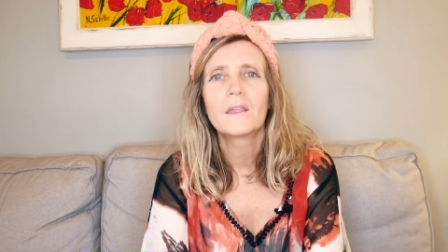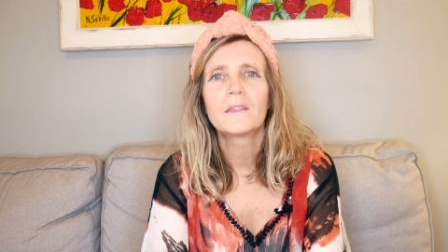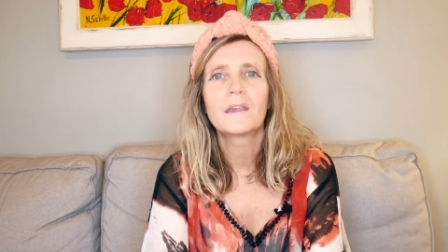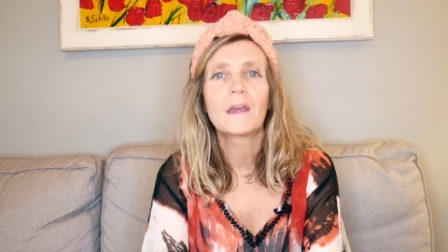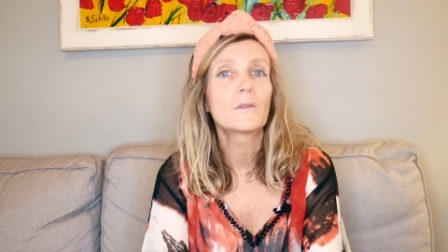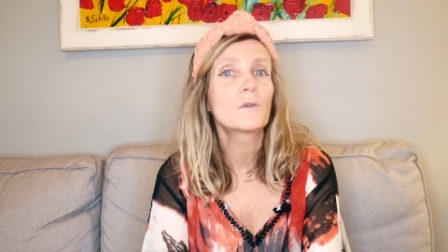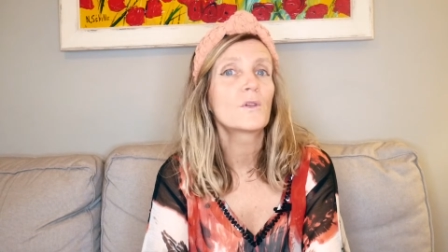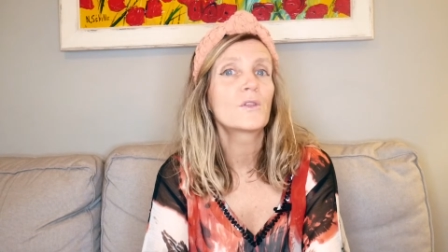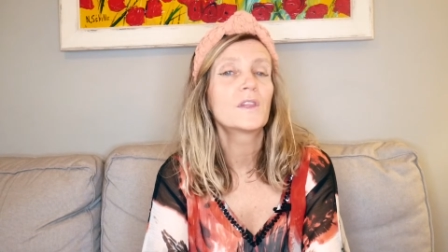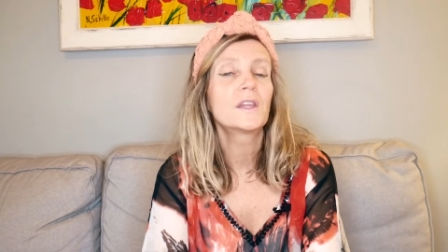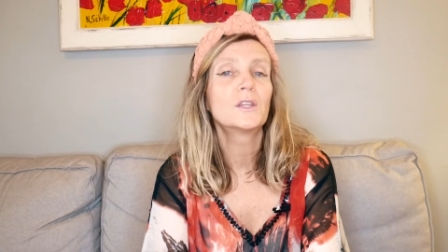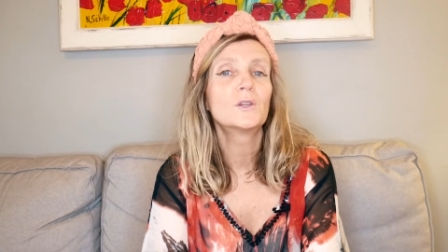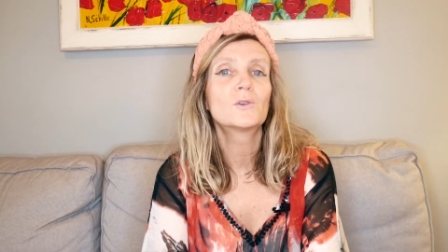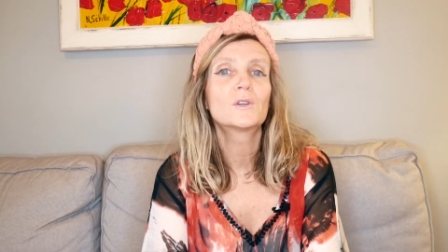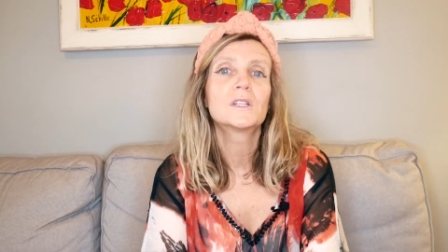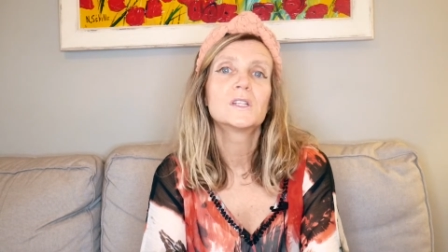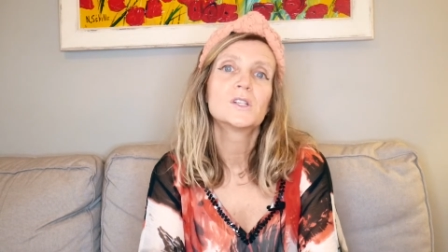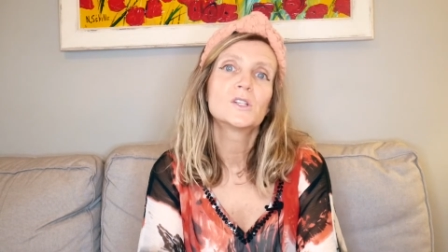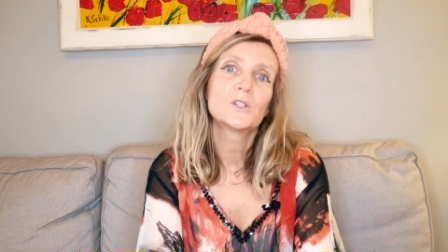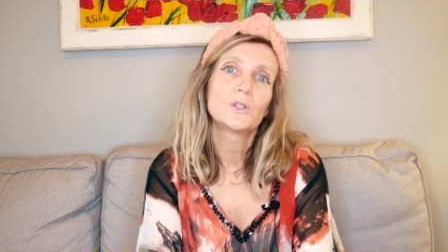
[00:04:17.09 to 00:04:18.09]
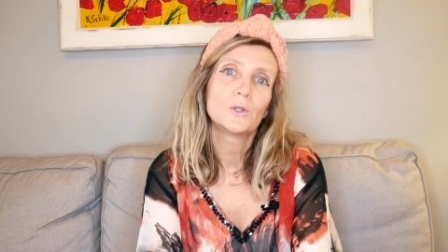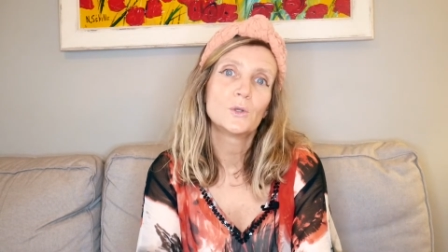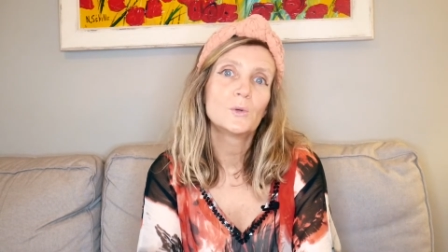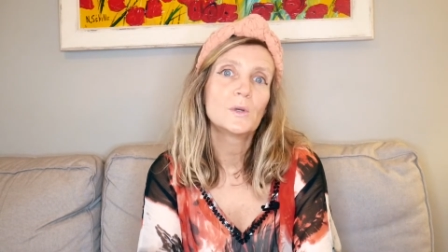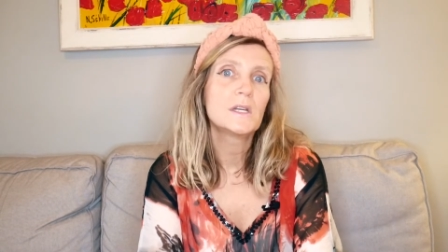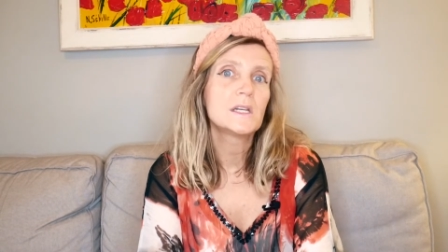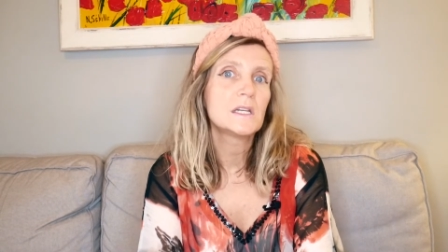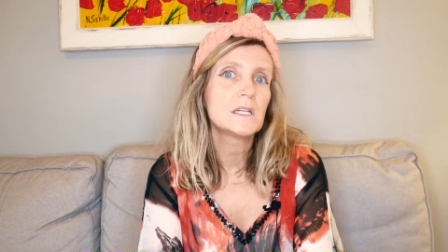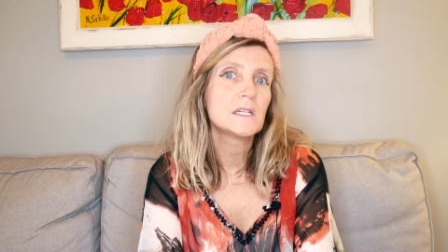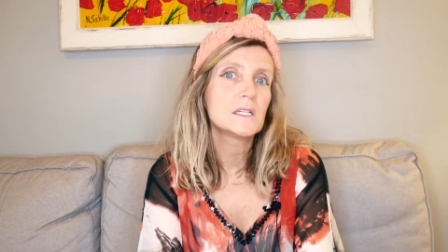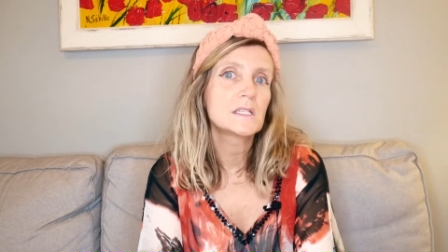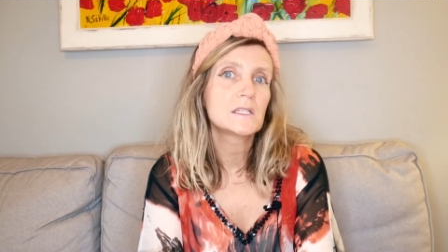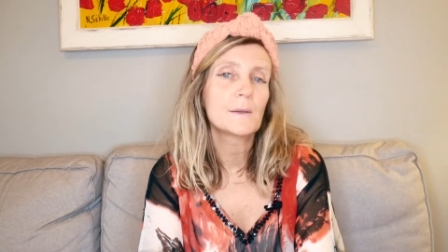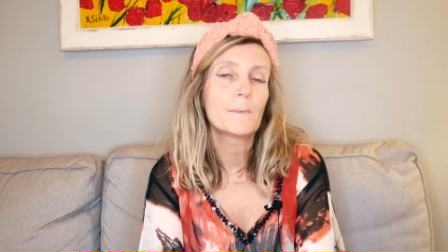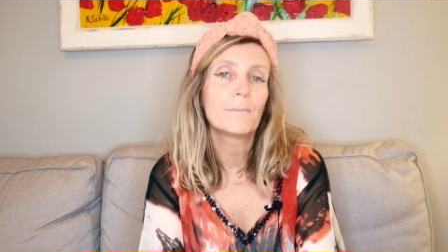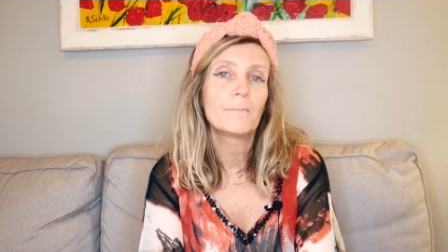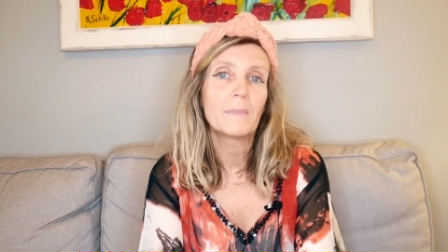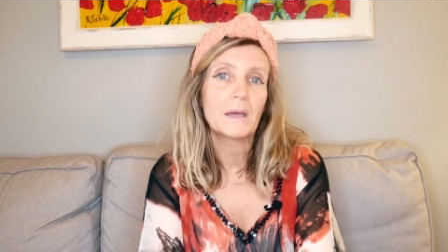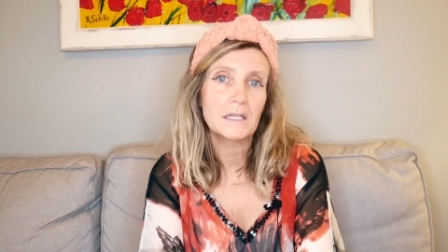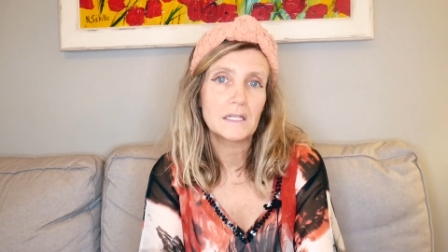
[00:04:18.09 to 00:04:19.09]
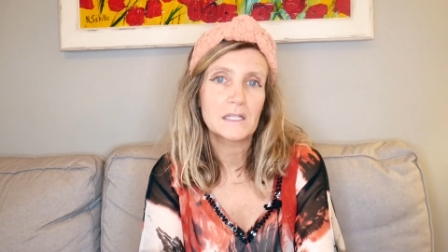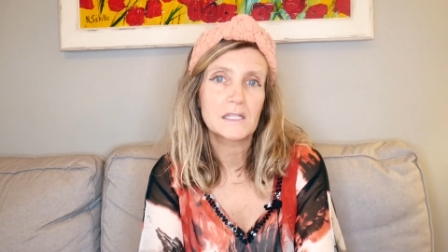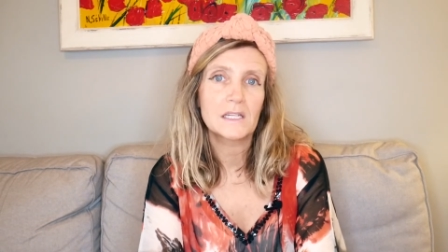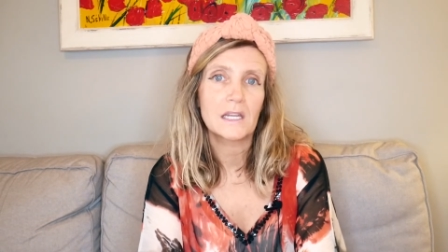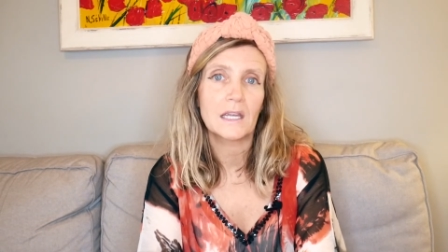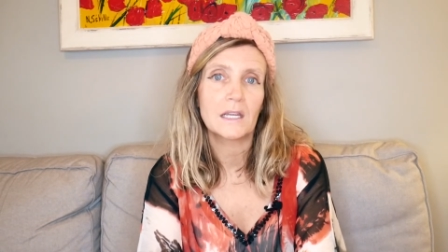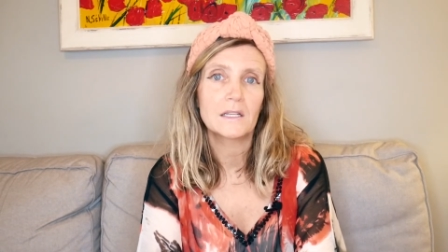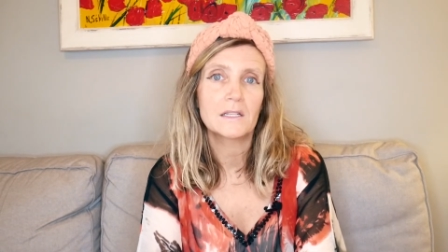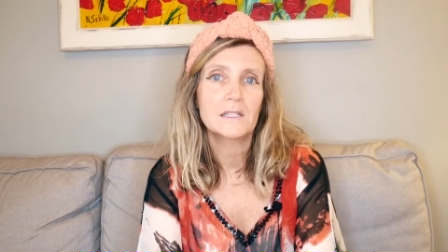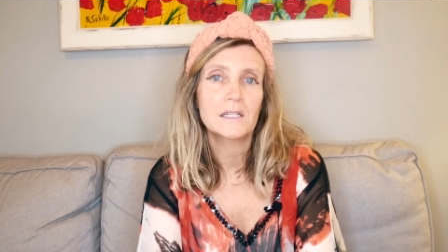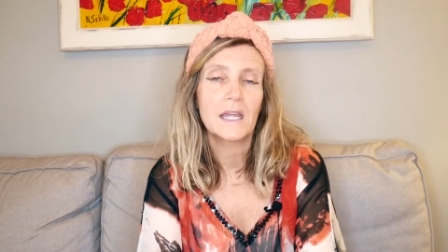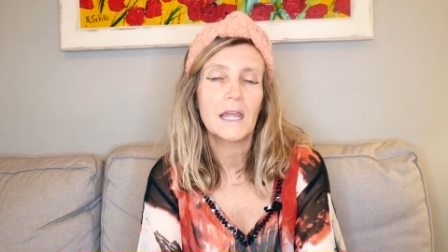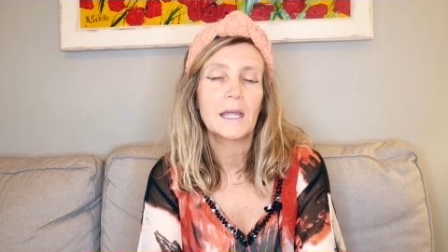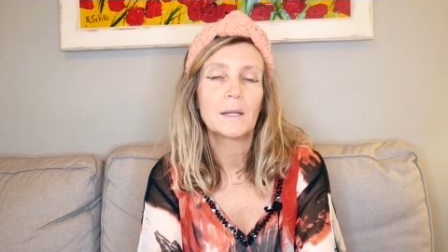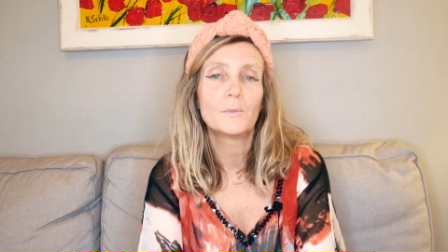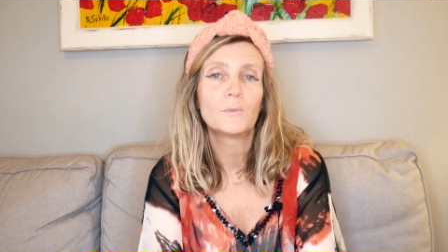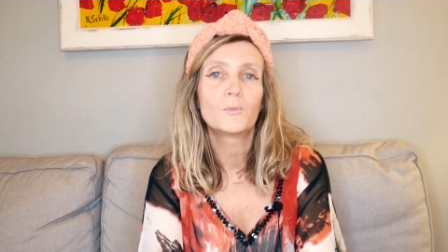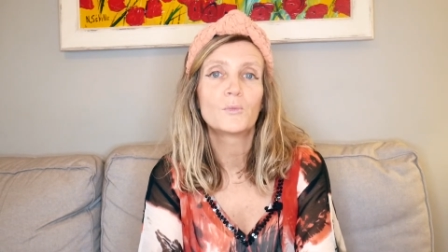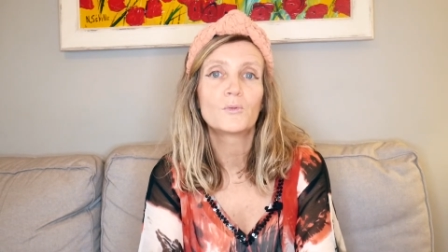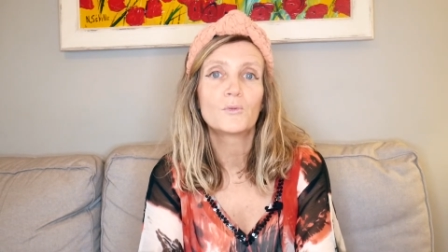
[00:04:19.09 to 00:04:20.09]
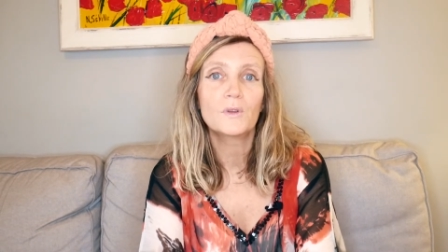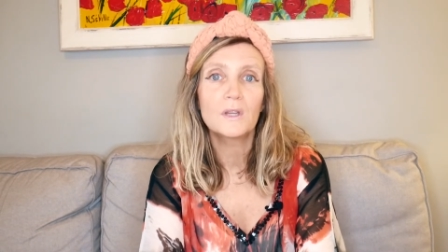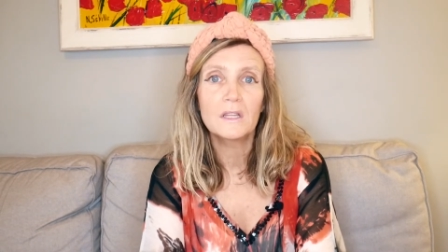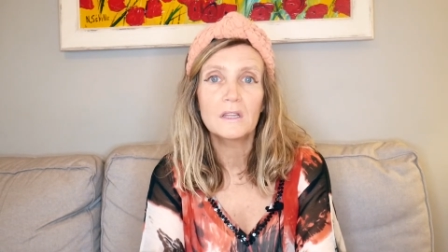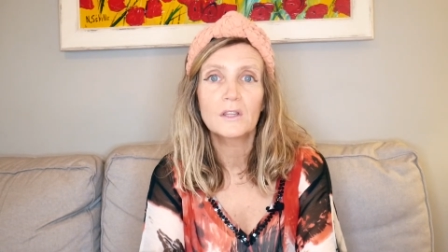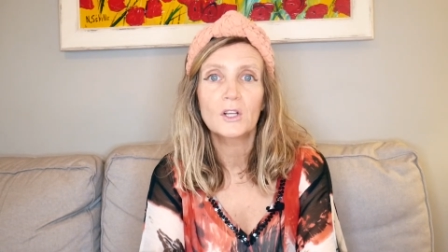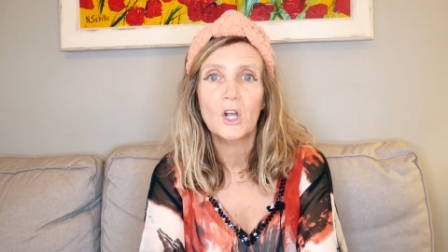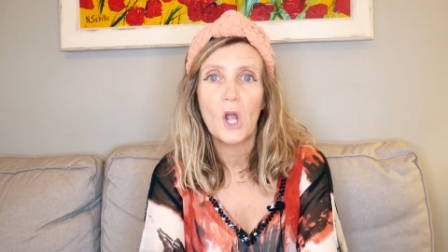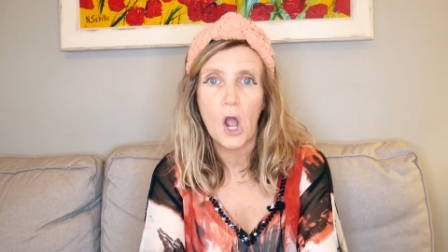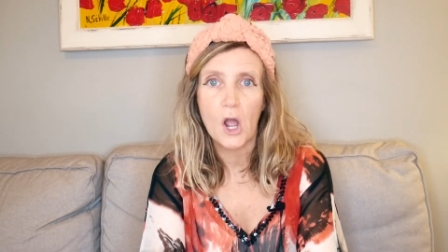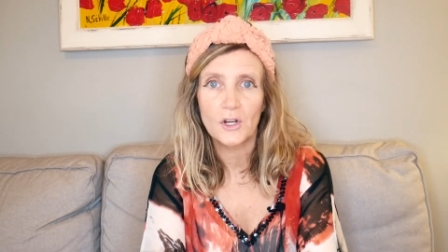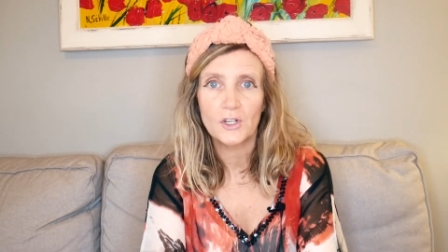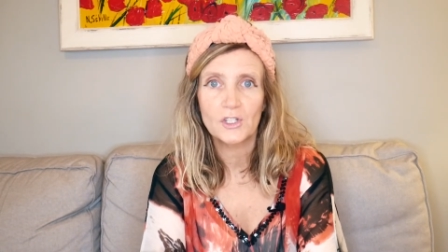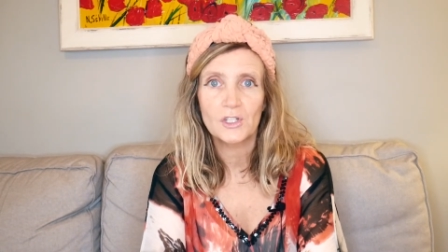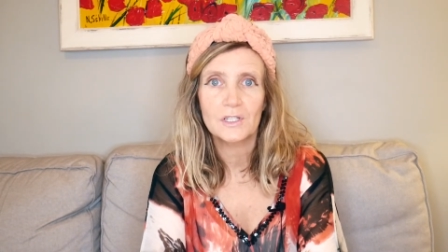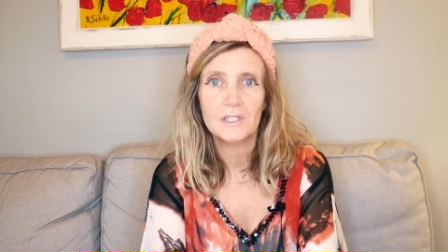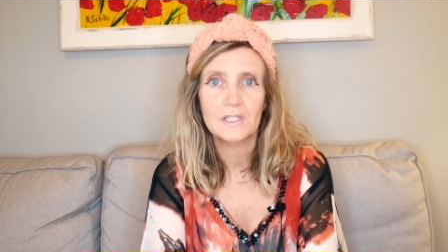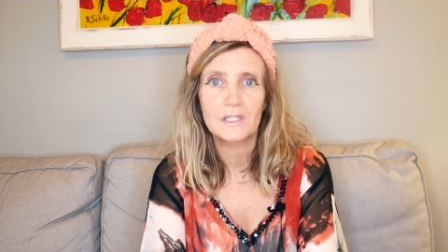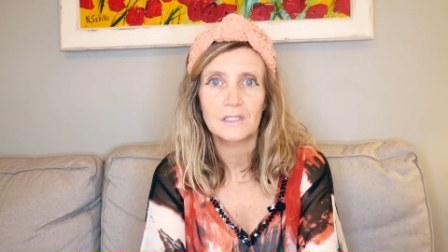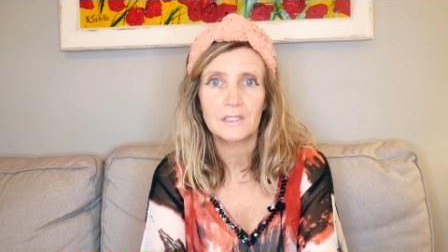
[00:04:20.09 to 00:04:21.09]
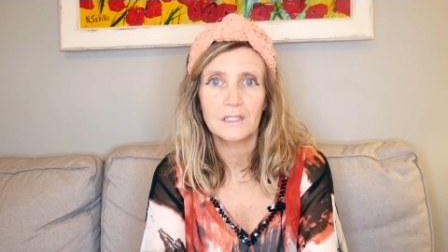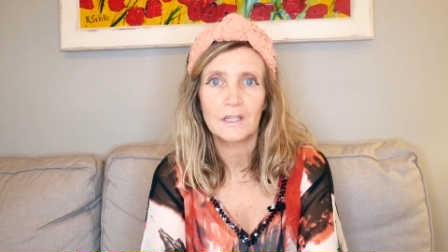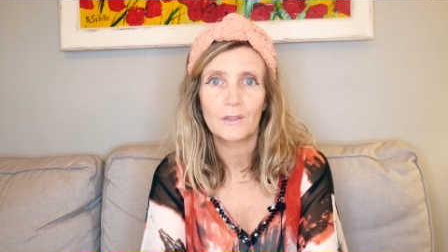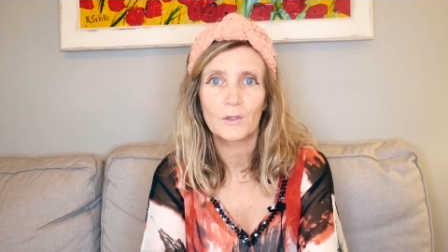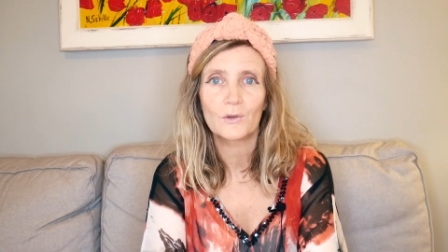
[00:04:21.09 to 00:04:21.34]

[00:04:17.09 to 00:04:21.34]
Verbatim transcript: The other thing you can do is meditate and breathe consciously.